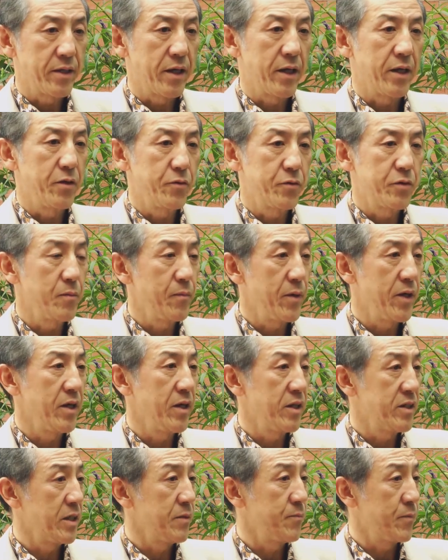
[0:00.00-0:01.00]
used to
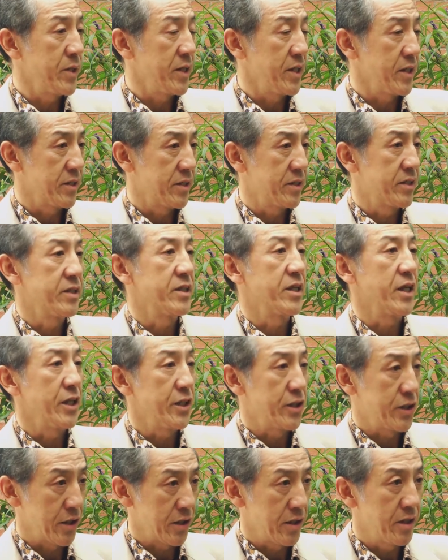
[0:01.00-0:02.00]
be a Japanese
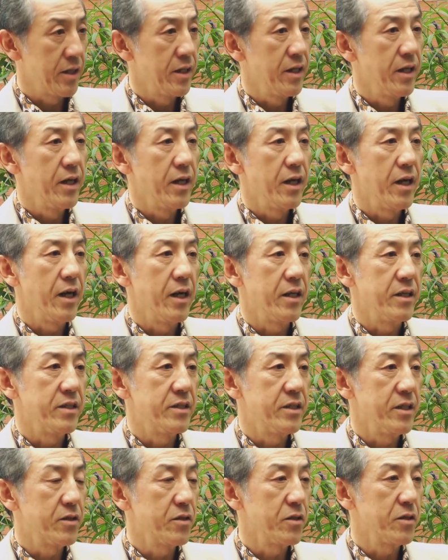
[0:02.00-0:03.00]
teacher. And
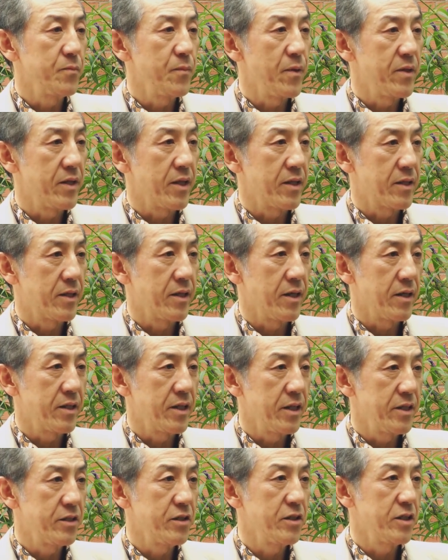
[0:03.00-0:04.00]
she told me that
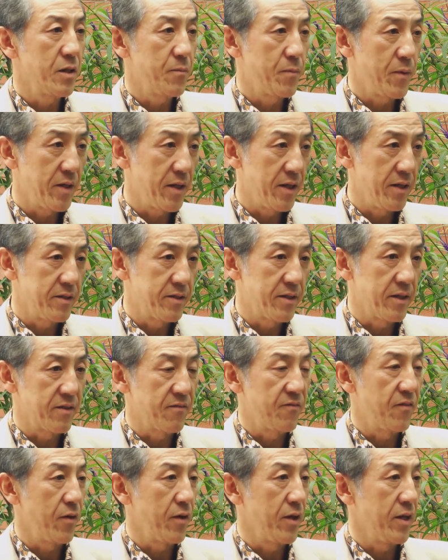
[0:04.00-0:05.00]
teaching Japanese as
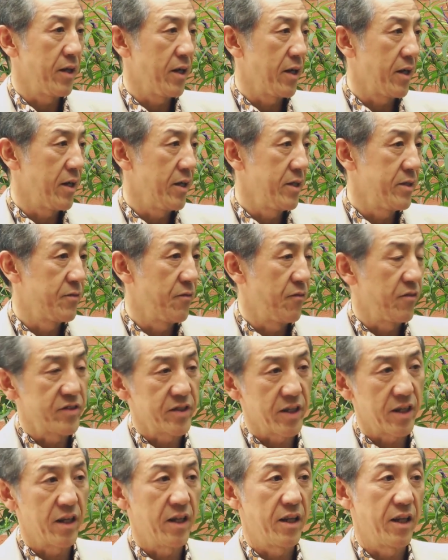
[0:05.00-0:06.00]
a foreign language or
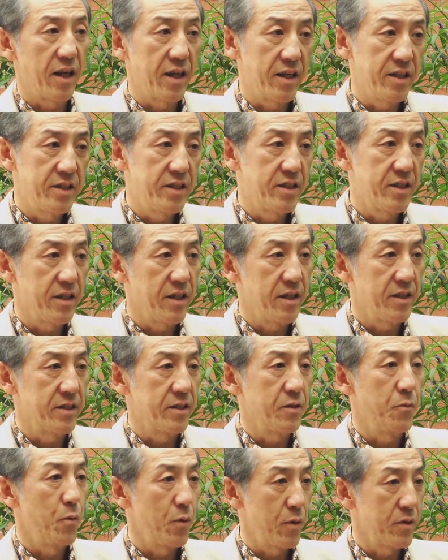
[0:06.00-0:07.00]
second language
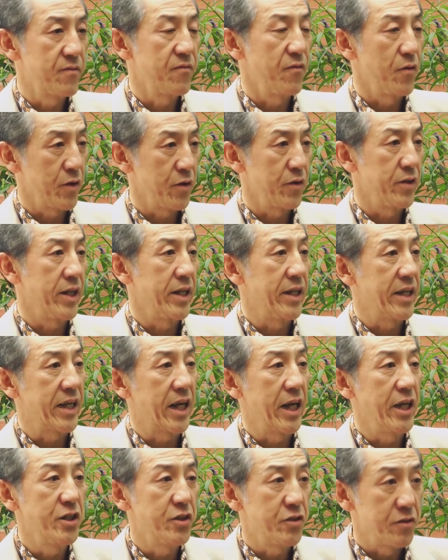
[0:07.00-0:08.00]
is worth for your
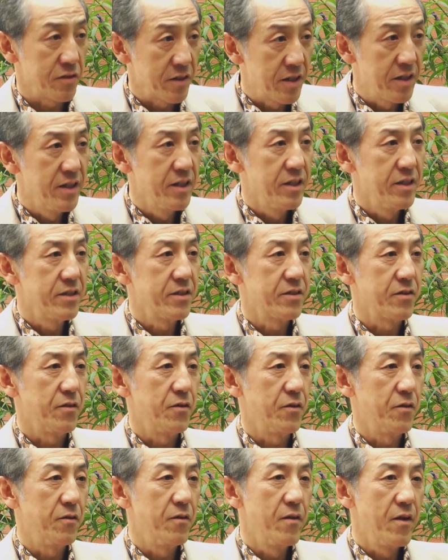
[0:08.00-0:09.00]
dedication.
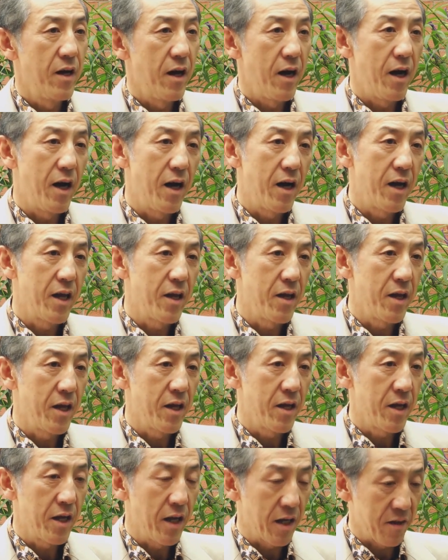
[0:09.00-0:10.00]
So
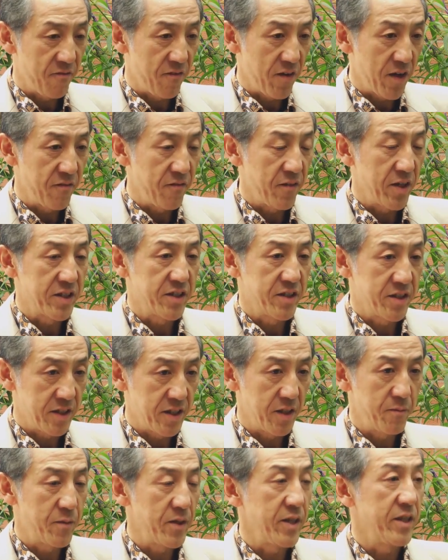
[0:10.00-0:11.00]
I got very much
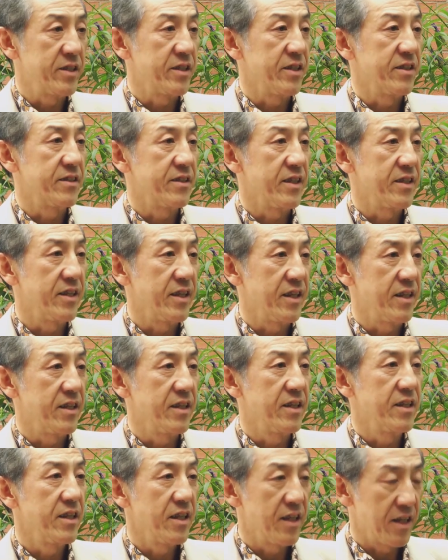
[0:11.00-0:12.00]
deeply interested
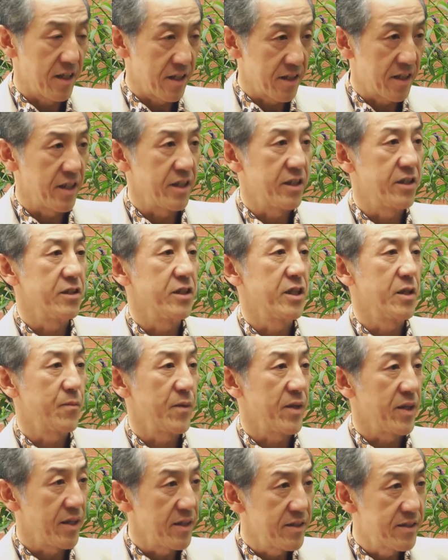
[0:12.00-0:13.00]
in teaching
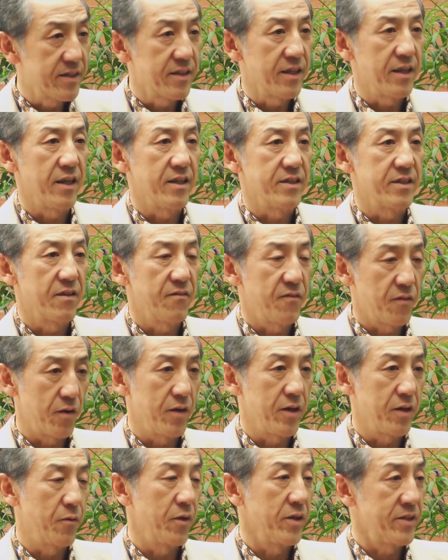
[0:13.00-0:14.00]
Japanese as a
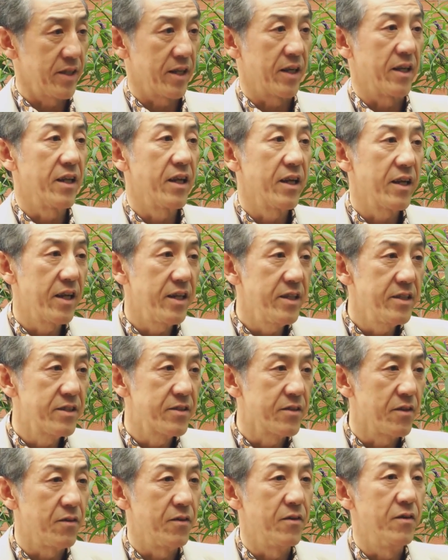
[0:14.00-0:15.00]
foreign or second language.
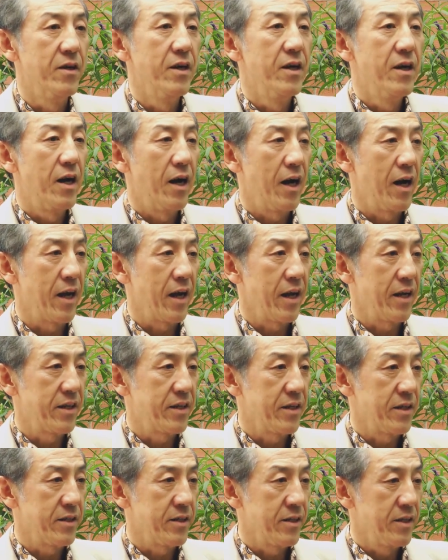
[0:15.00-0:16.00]
So I
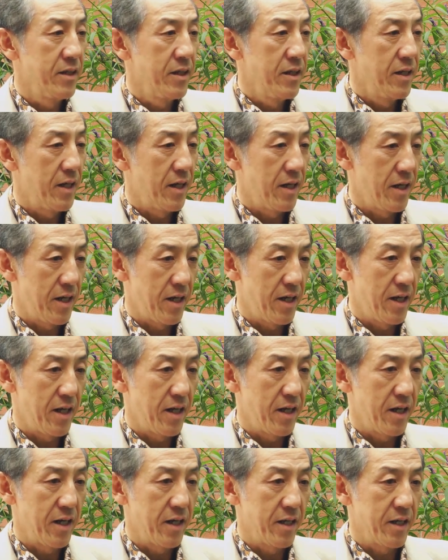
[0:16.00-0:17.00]
entered
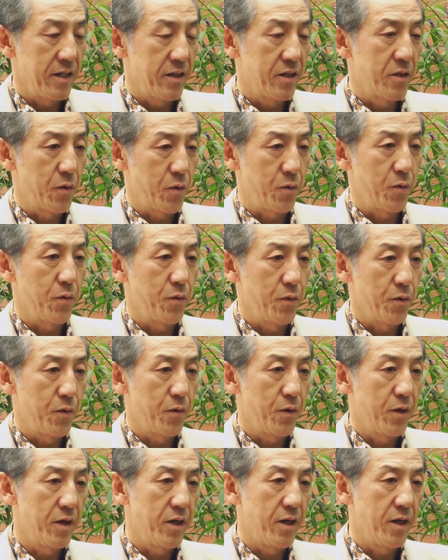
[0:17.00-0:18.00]

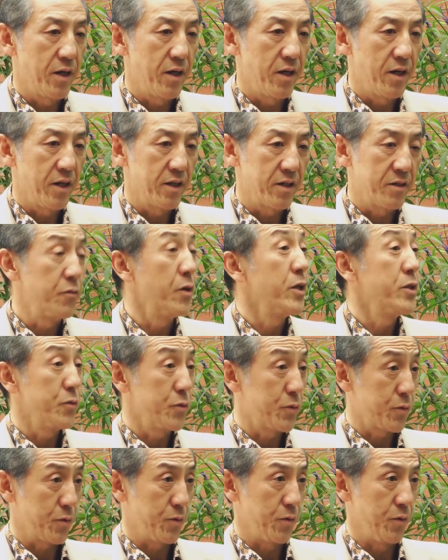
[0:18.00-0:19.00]
into
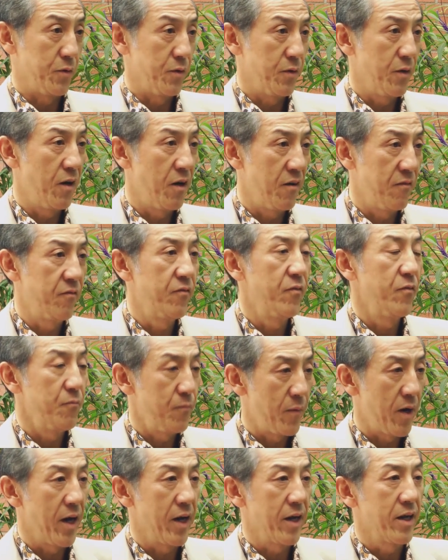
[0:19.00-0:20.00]
graduate school of
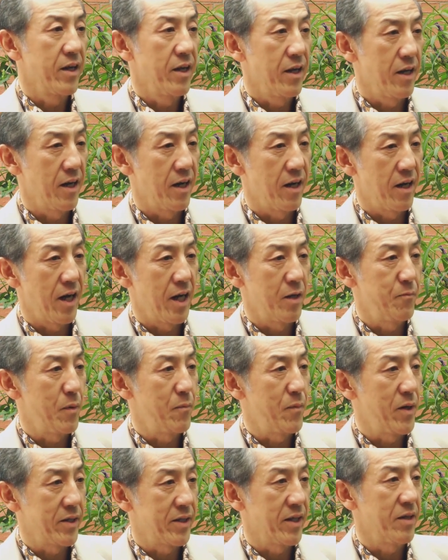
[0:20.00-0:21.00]
my alma
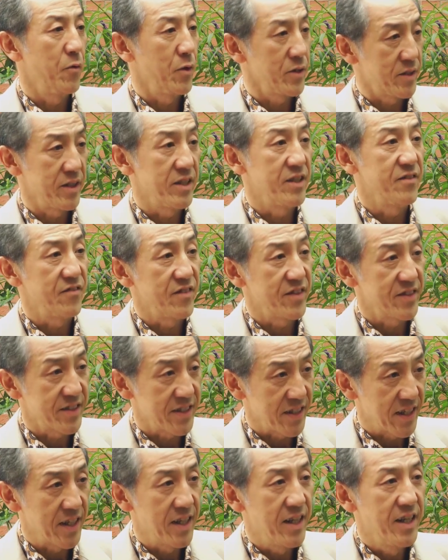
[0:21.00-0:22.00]
mater, Waseda
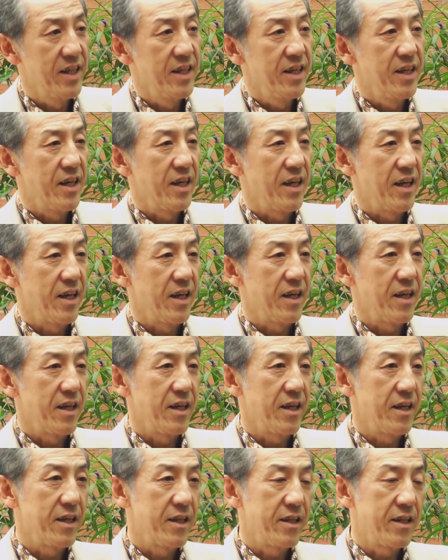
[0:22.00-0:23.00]
University.
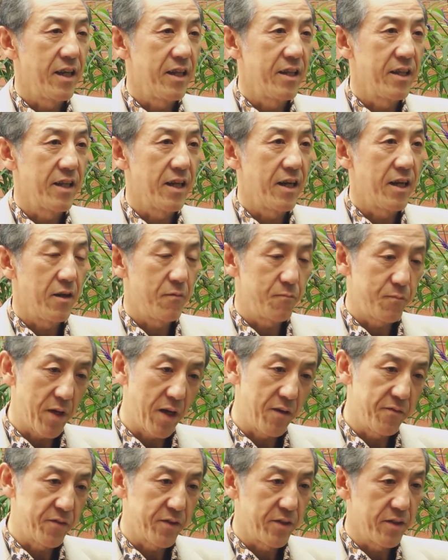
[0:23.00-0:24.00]
And then
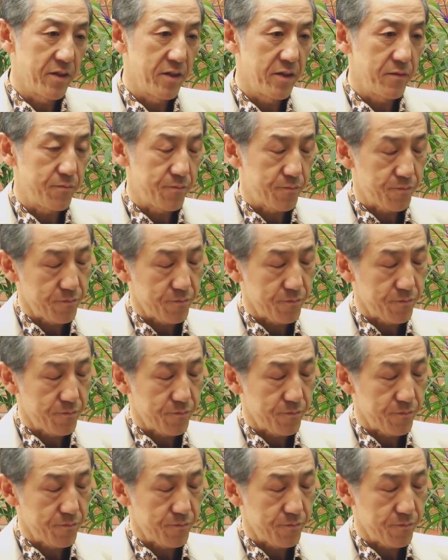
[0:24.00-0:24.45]
after